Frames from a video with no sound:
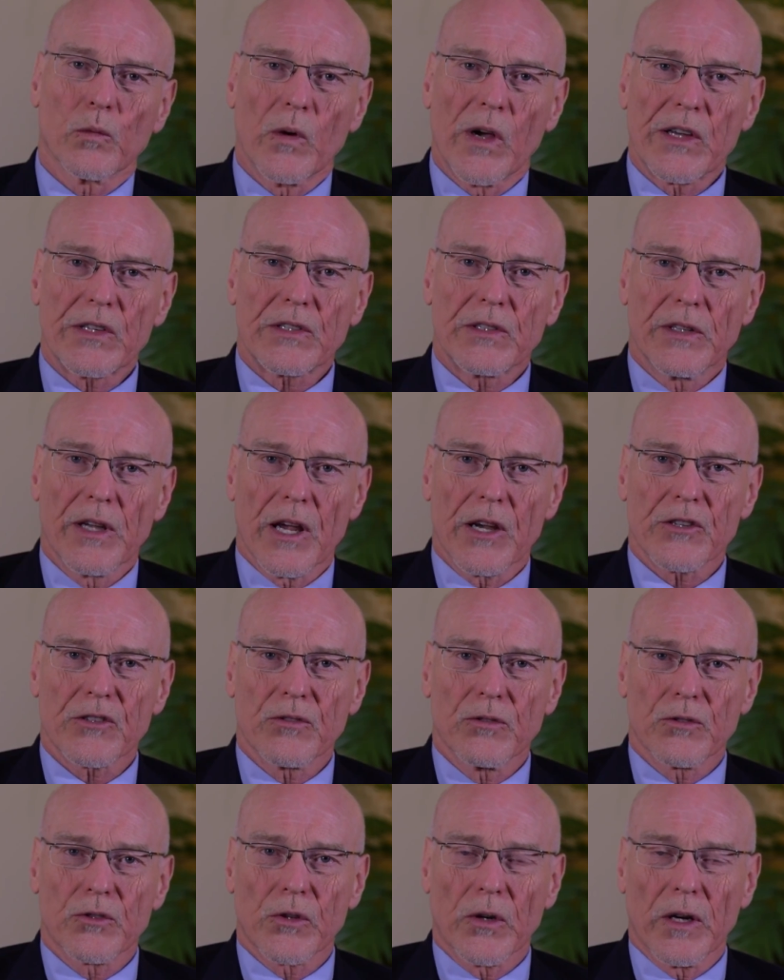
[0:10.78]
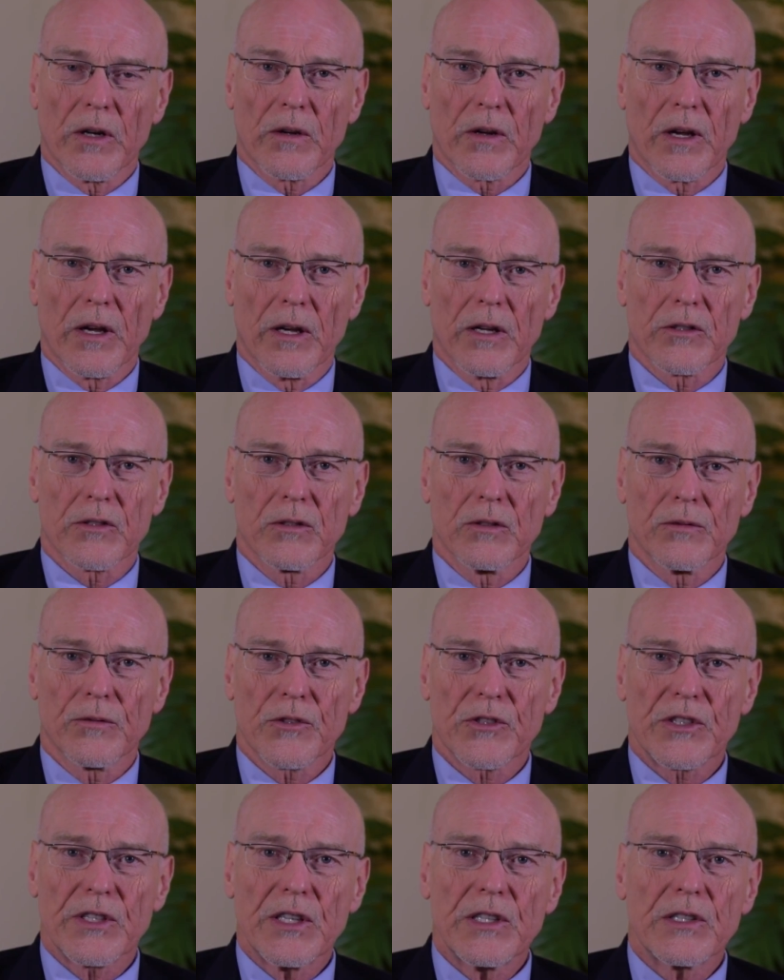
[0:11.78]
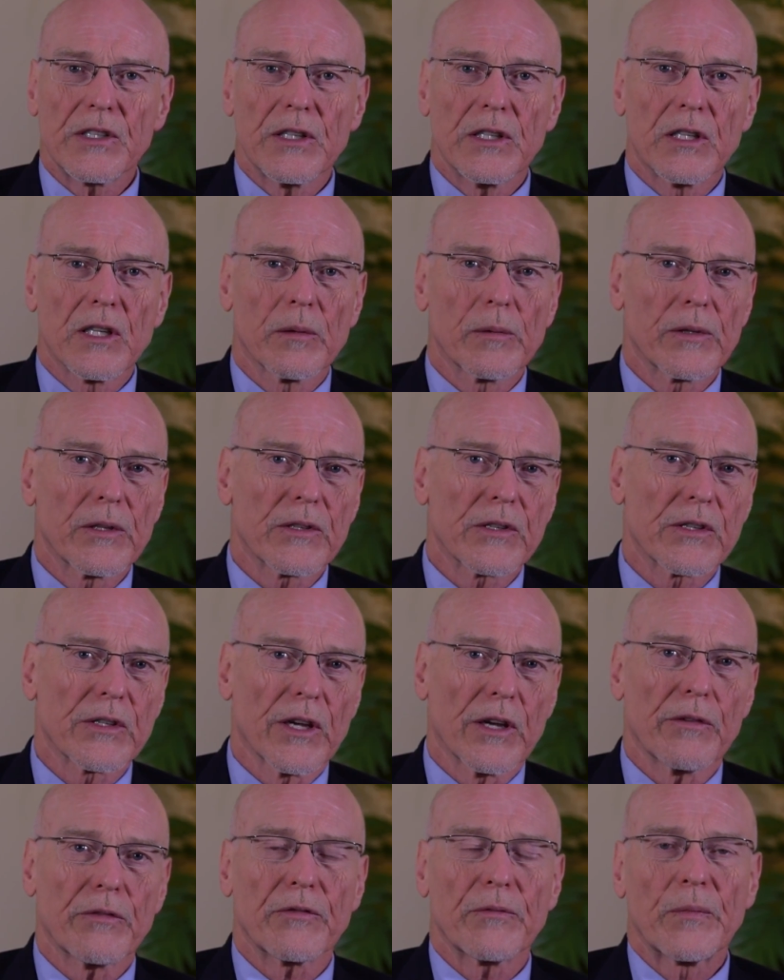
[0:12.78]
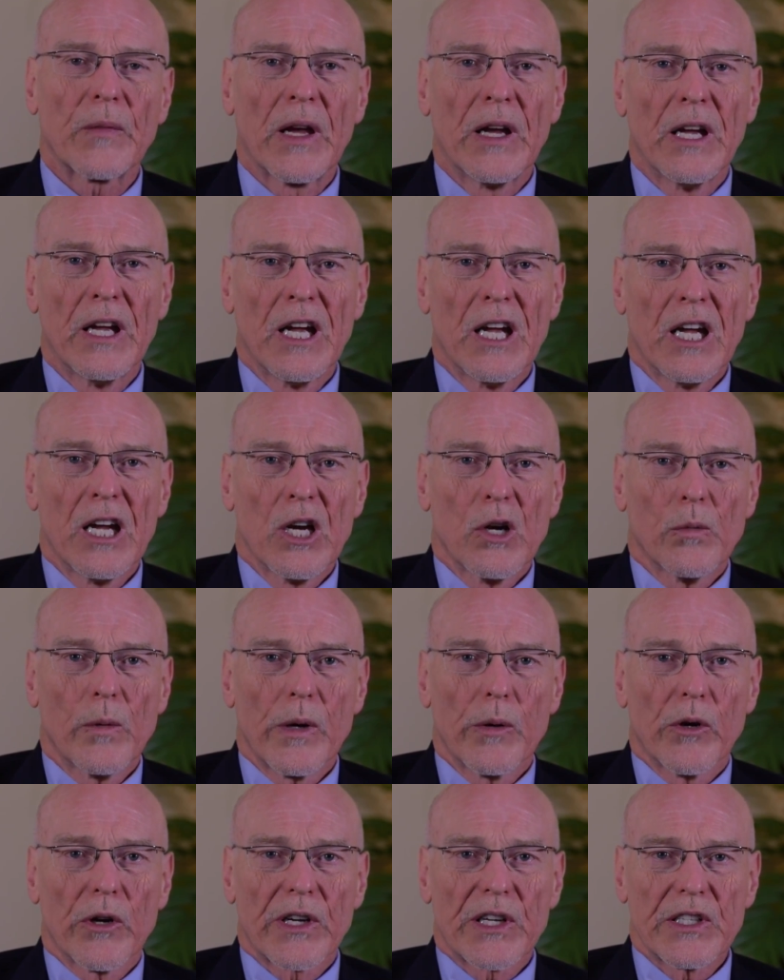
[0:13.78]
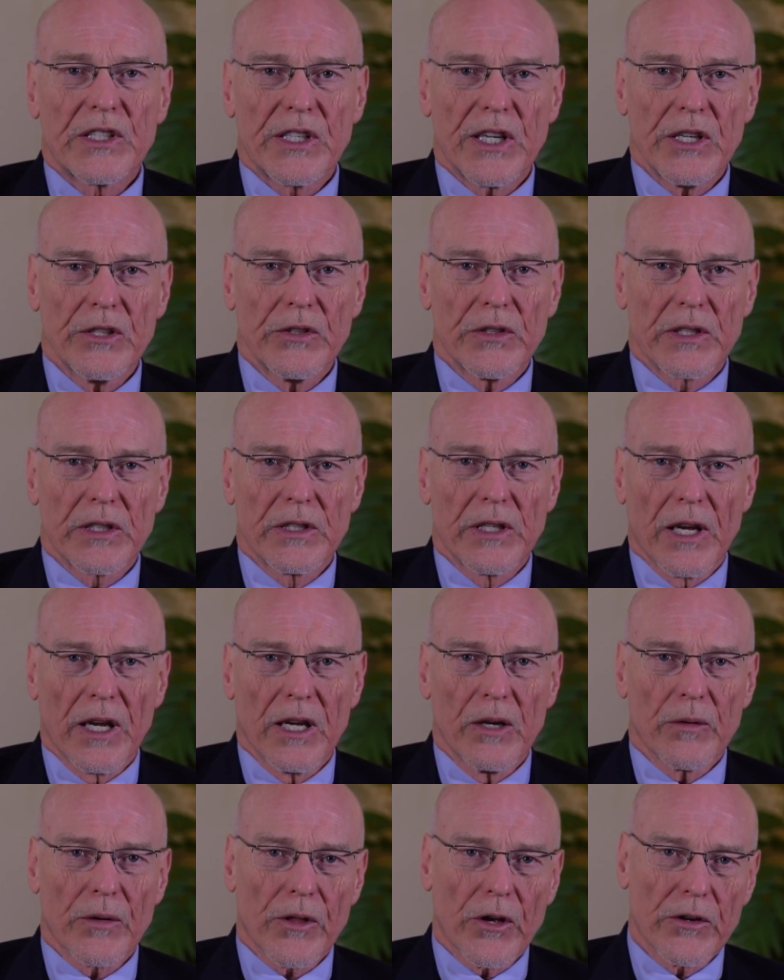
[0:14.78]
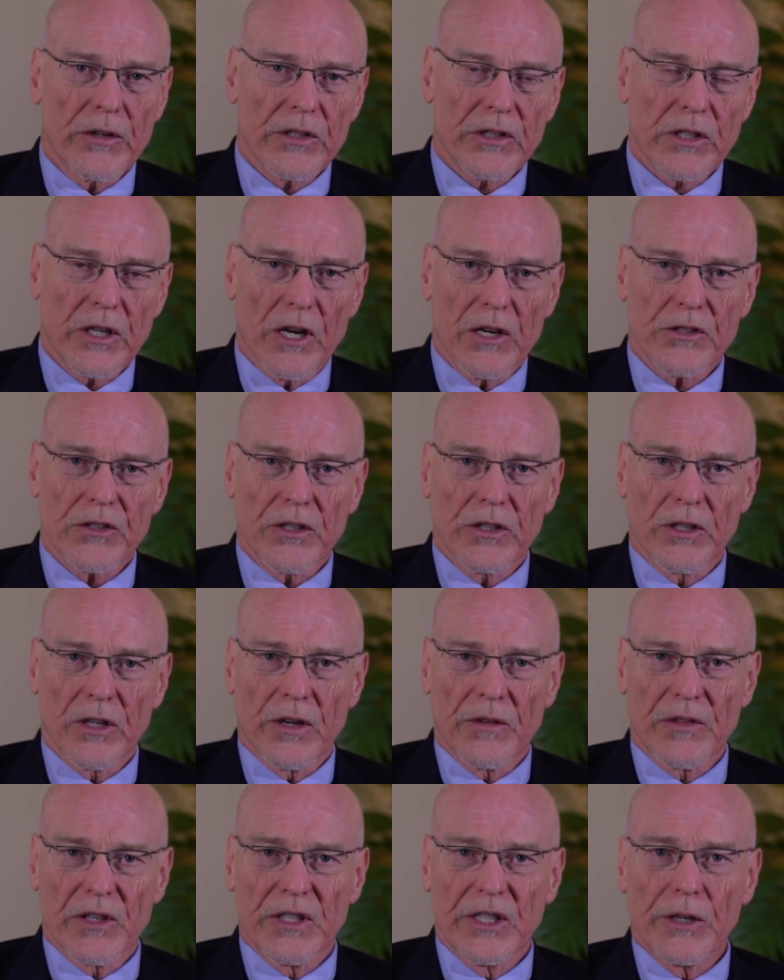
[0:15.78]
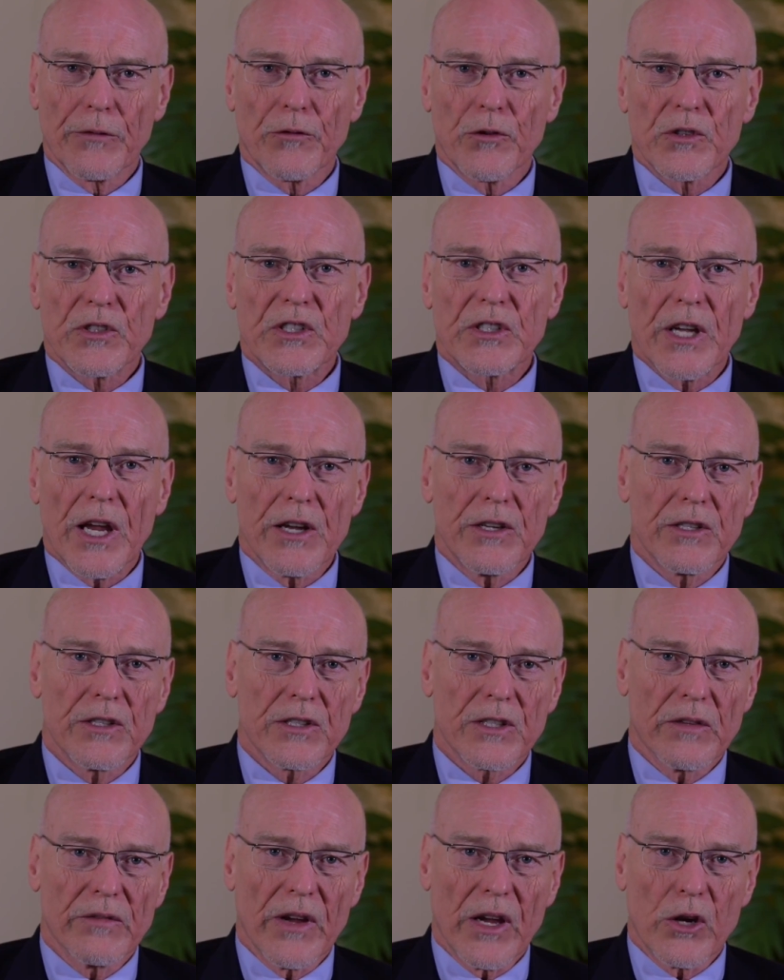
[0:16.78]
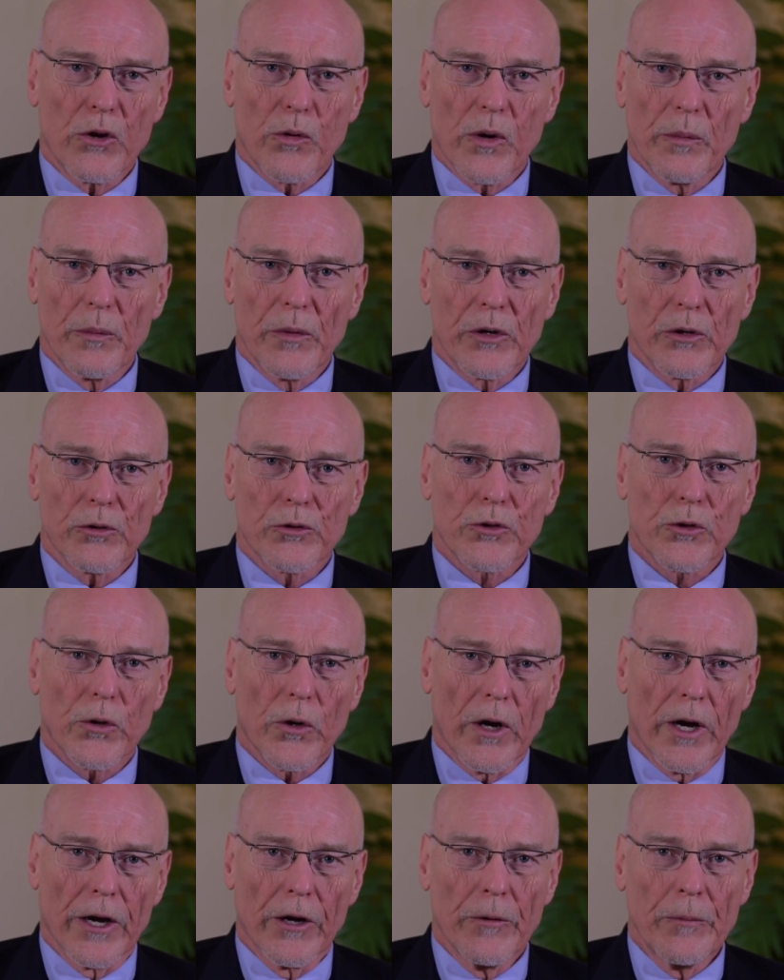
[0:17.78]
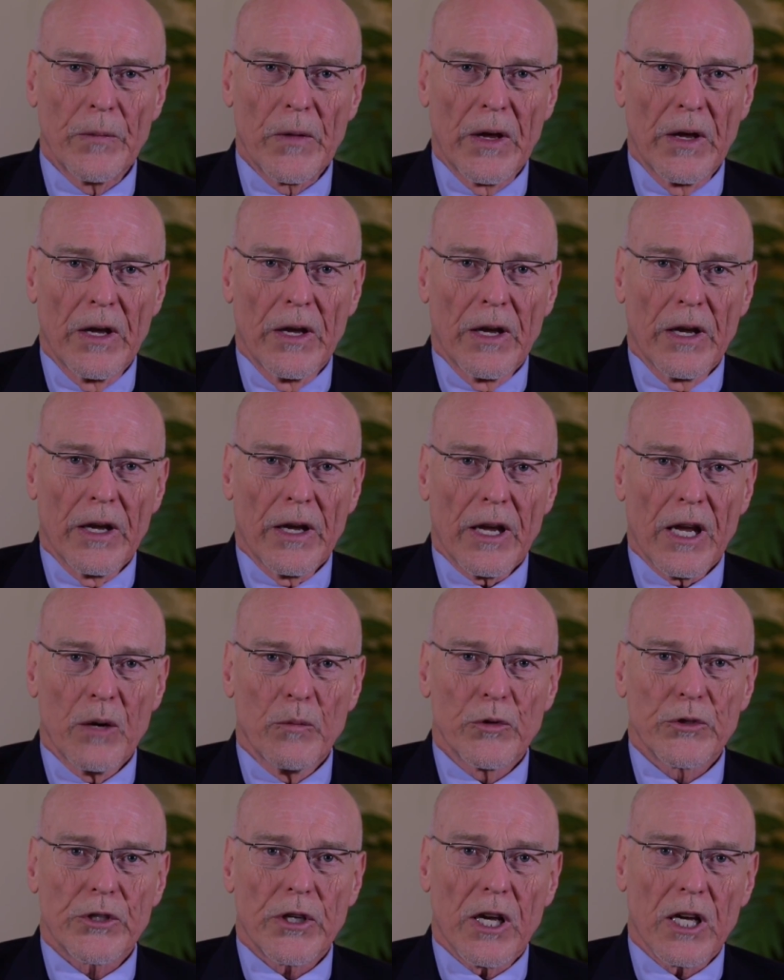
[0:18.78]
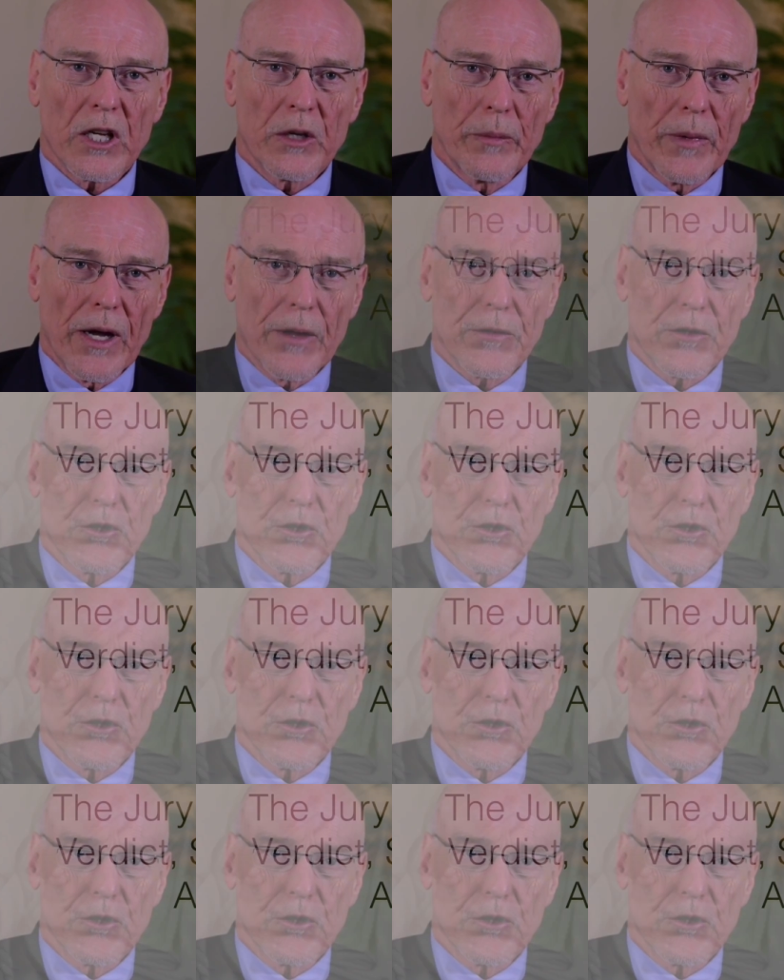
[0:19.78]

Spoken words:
West, National Trial Counsel for CCW SAFE. We will continue today with our discussion of the different stages of a criminal trial, and we'll talk about